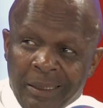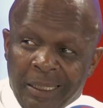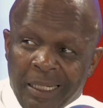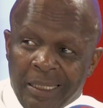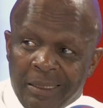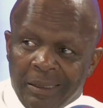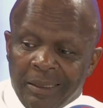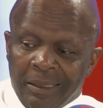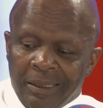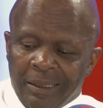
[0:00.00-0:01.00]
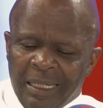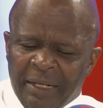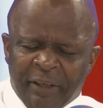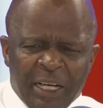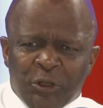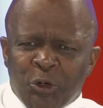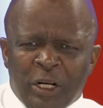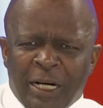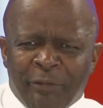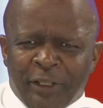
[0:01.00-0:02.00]
that are
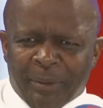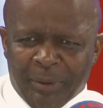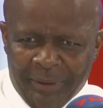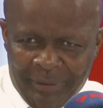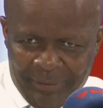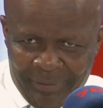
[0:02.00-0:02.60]
so comfortable,